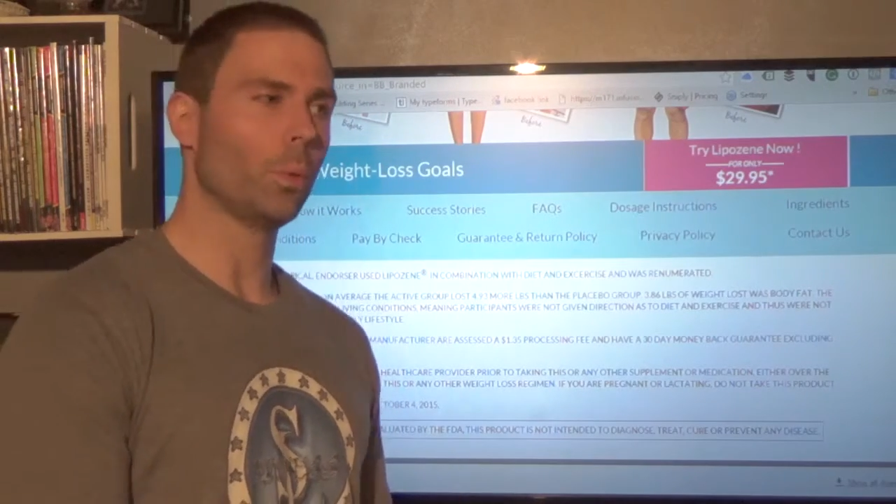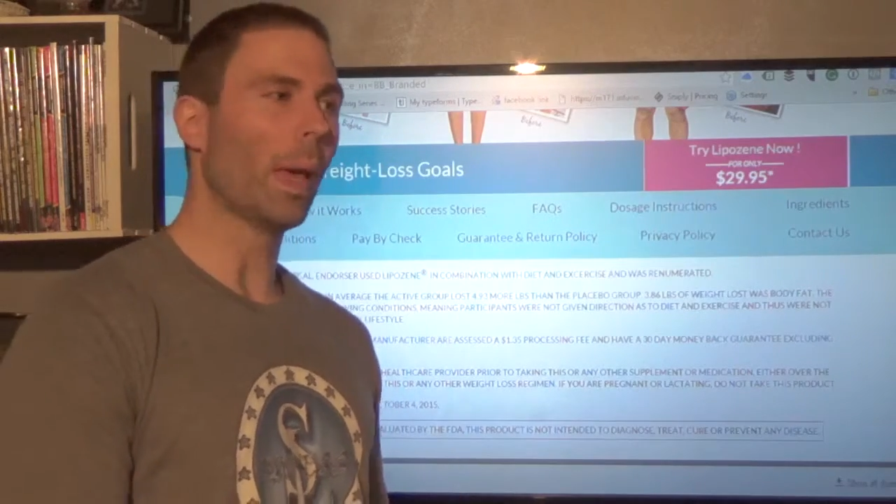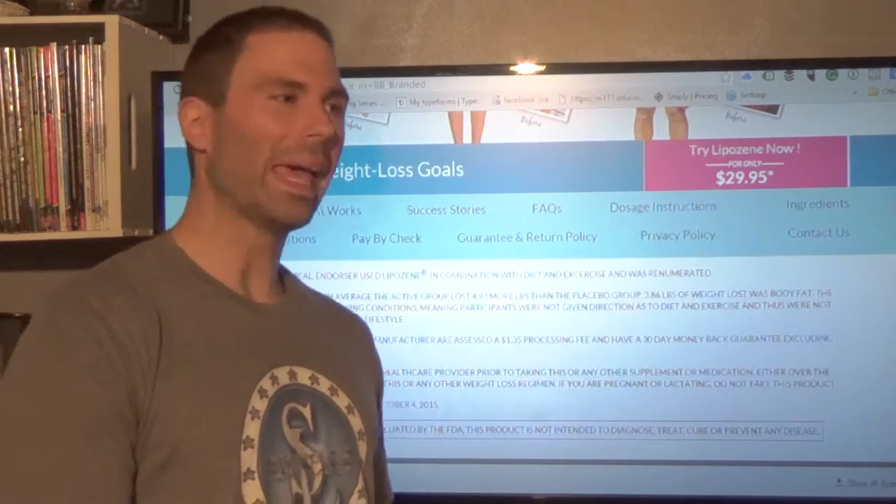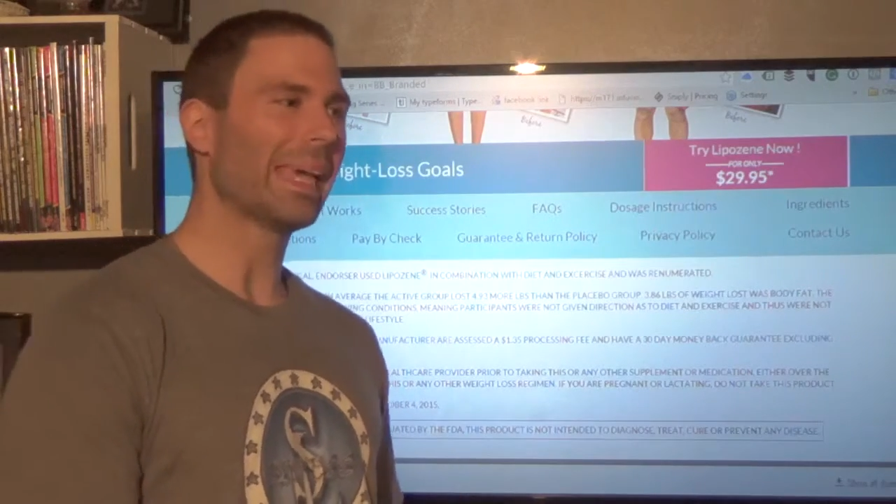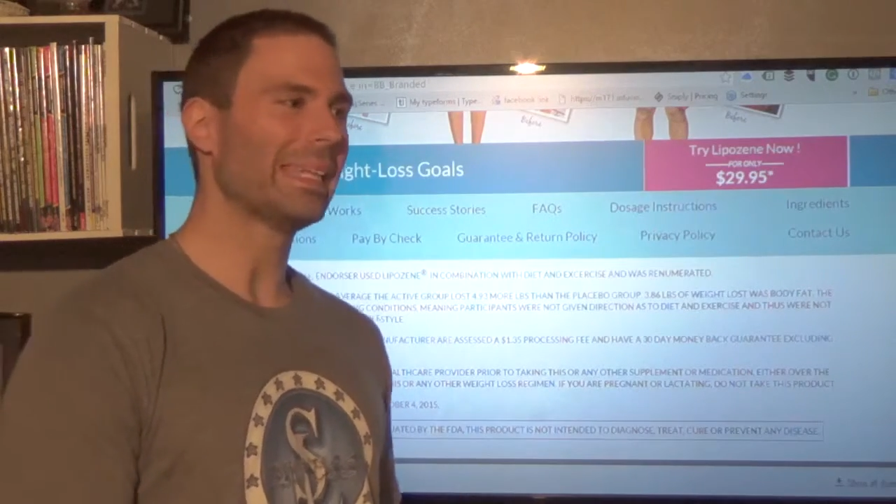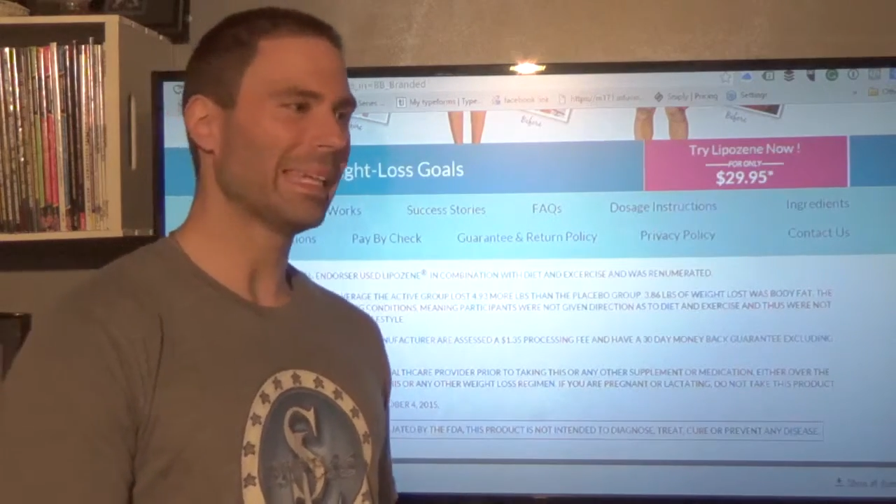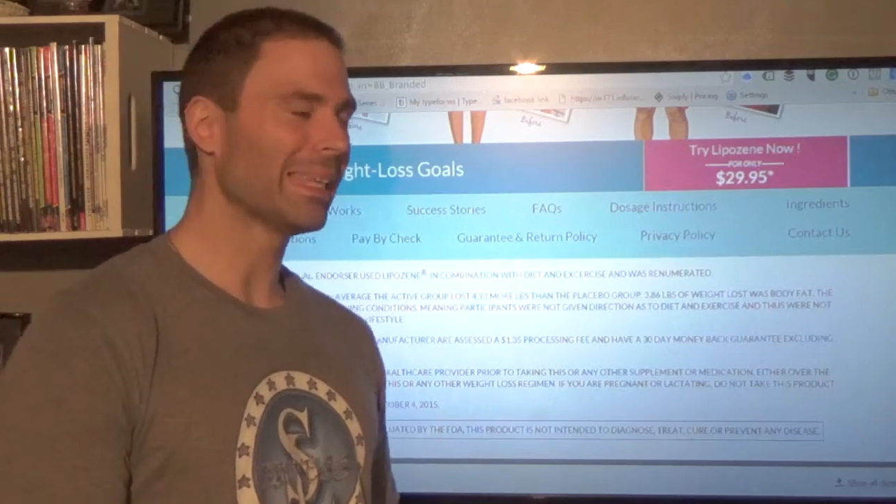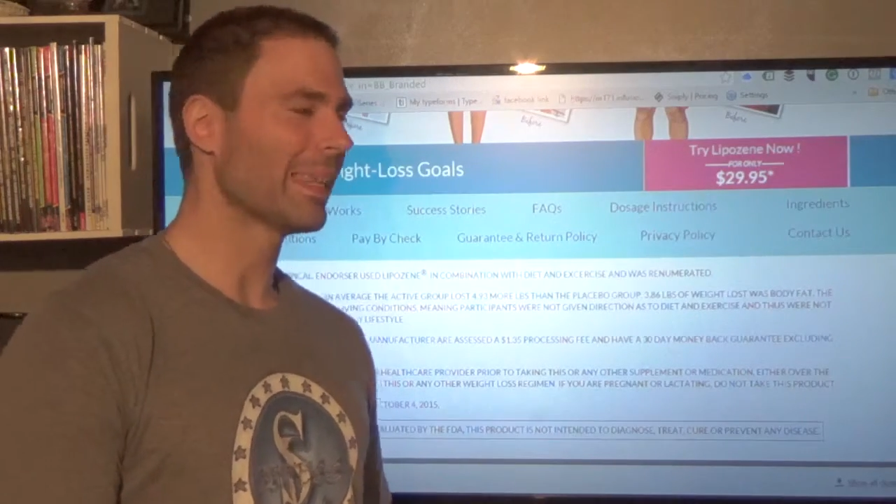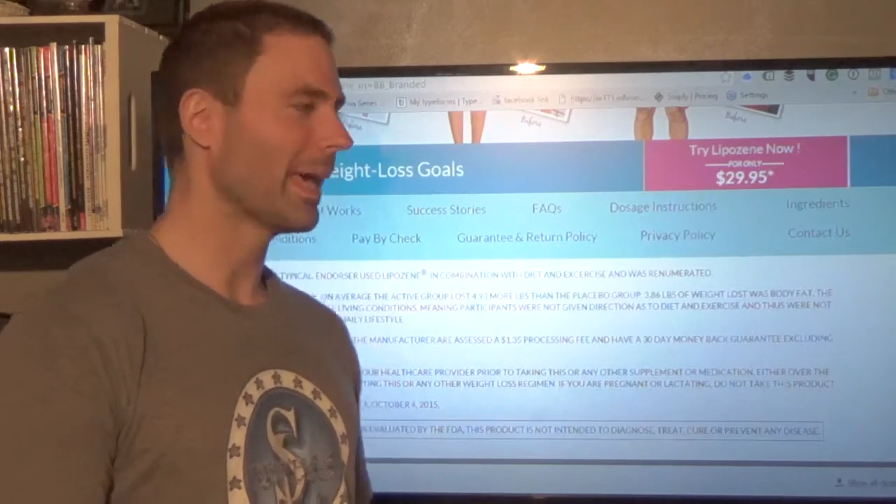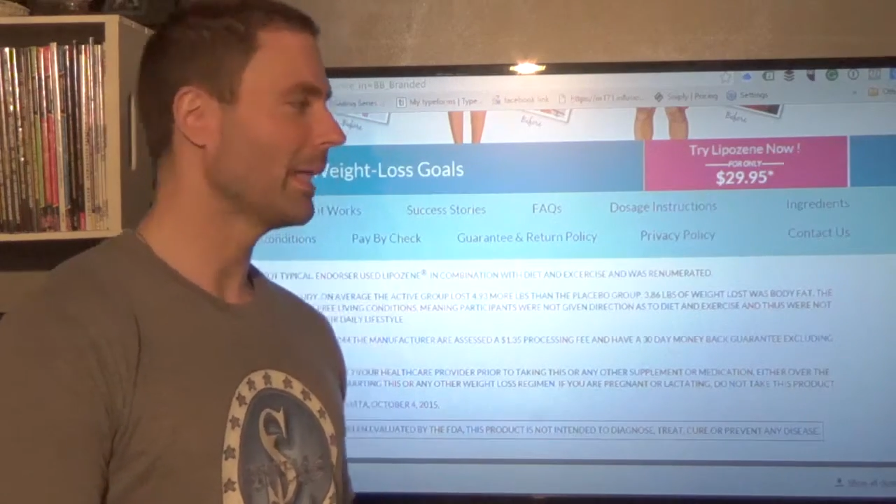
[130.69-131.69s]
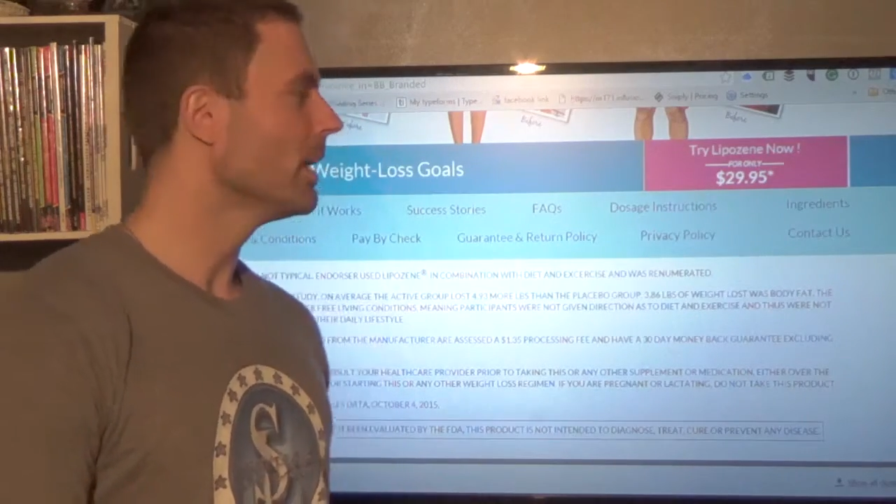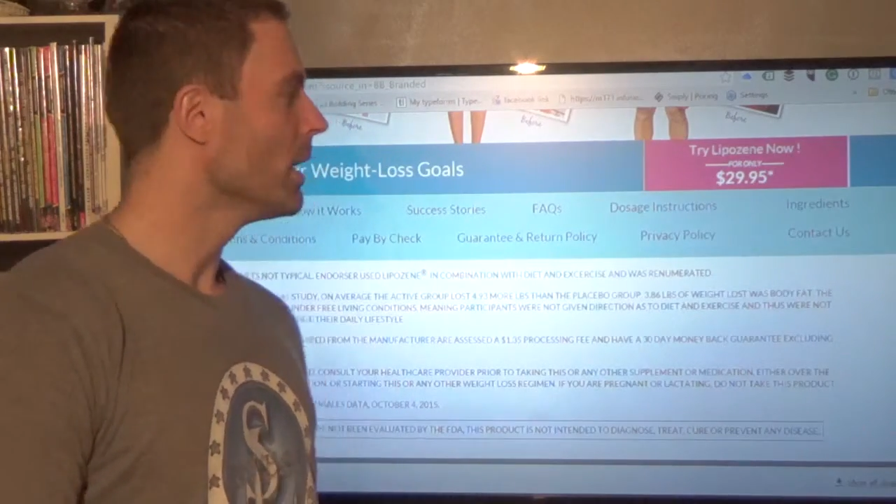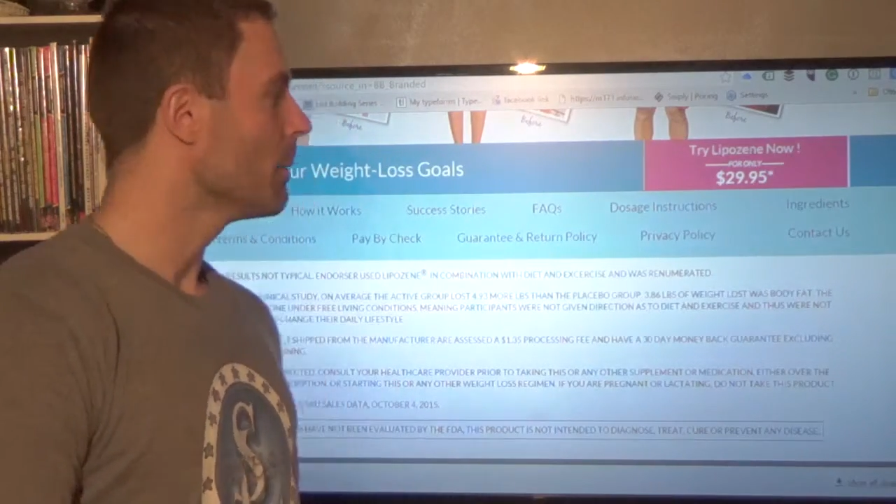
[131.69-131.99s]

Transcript: to aid in that.